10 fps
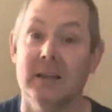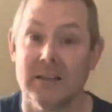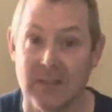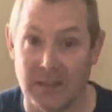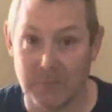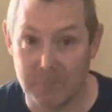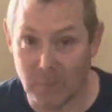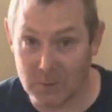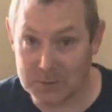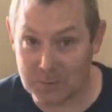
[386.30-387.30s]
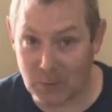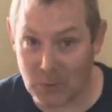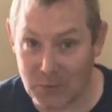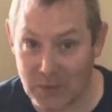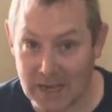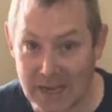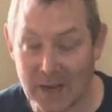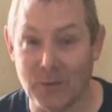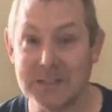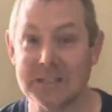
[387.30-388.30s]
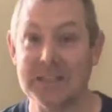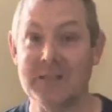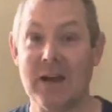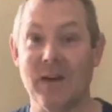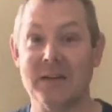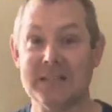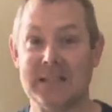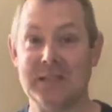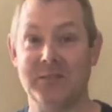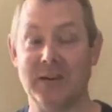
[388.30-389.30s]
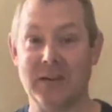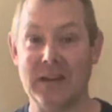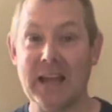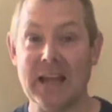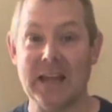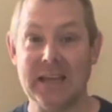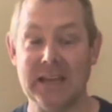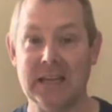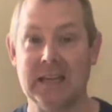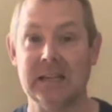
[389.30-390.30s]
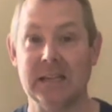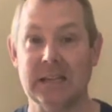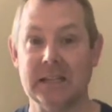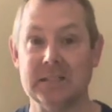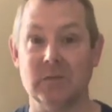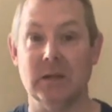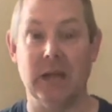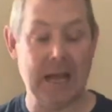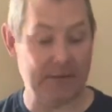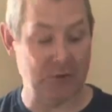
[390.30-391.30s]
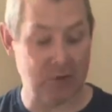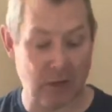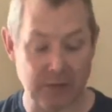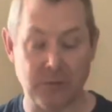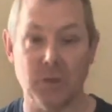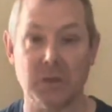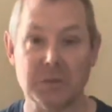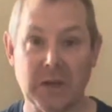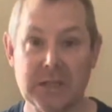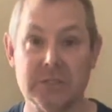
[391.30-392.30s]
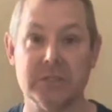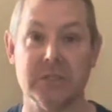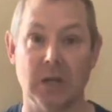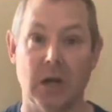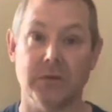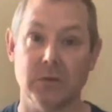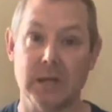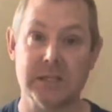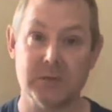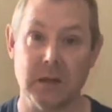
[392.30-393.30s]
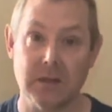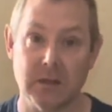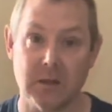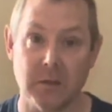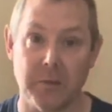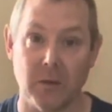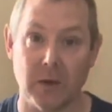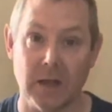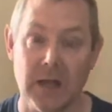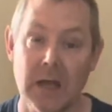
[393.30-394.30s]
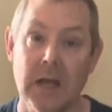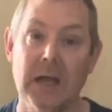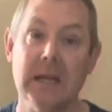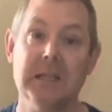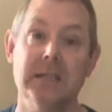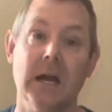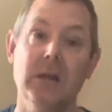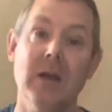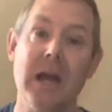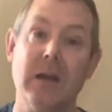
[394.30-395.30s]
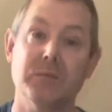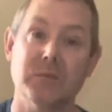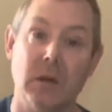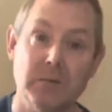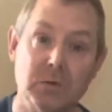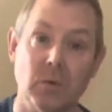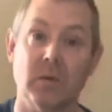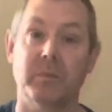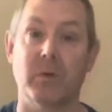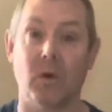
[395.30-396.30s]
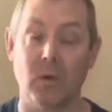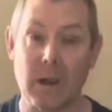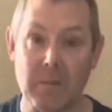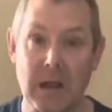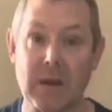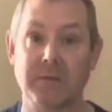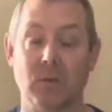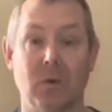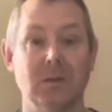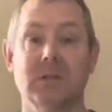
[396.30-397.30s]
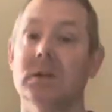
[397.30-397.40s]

the most important thing I always leave out is at the very end is after you've gone through those phases and gone through that strengthening component is that you have some sort of program afterwards.